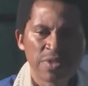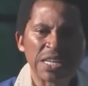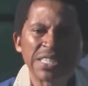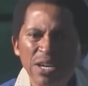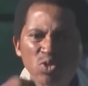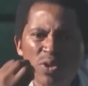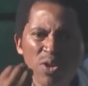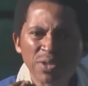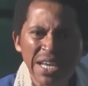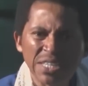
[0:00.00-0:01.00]
That is how to
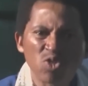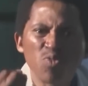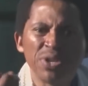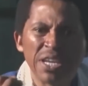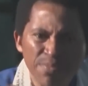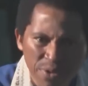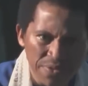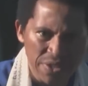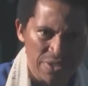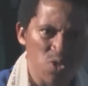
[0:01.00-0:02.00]
recognize obedient
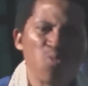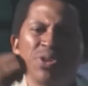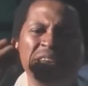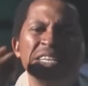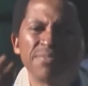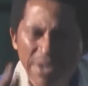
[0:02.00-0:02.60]
prophets, obedient